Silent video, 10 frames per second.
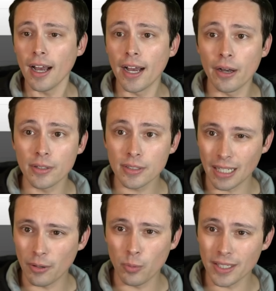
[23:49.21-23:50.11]

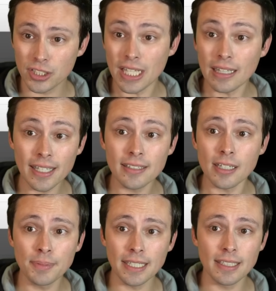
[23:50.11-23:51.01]
Uh, uh which that latest
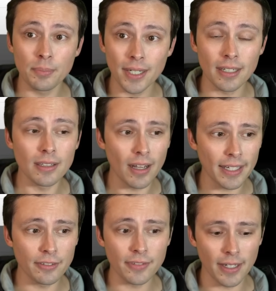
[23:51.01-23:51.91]
update did bring a
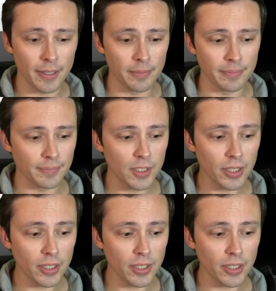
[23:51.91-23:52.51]
lot of um,